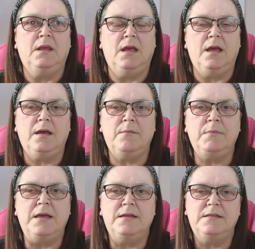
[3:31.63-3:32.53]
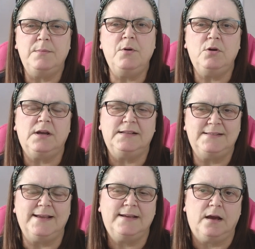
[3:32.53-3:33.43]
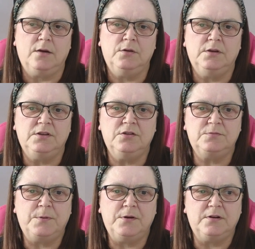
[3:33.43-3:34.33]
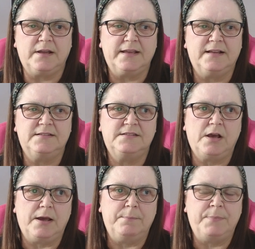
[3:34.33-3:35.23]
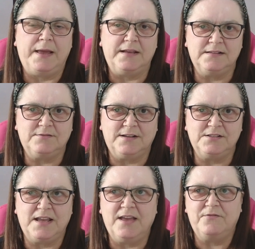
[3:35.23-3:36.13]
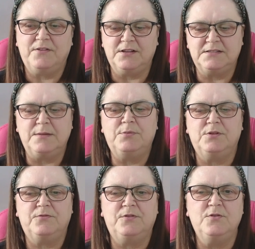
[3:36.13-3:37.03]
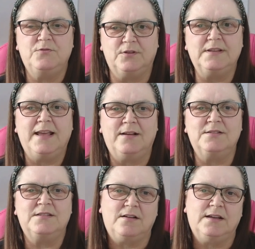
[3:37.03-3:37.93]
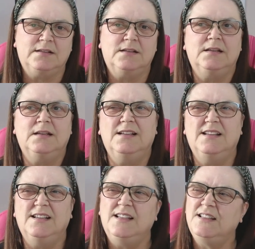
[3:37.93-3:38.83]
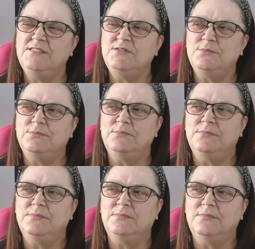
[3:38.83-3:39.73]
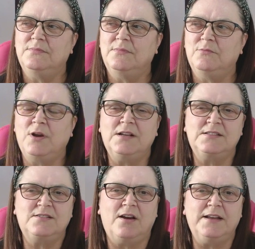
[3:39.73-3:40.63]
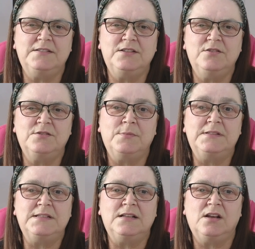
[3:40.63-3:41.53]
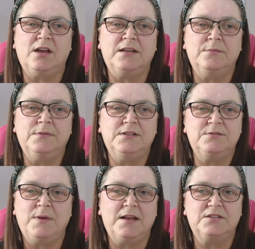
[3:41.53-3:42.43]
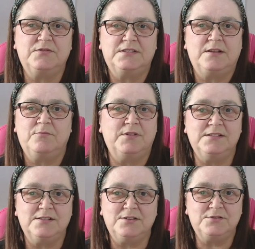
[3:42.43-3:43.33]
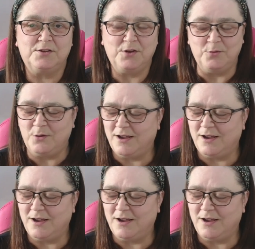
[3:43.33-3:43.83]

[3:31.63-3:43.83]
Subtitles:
they're more like Decor. You'd put like a tight band around your hair first and then put the floof on the outside. And when I started to use them, I didn't like them as much for some reason. I don't know.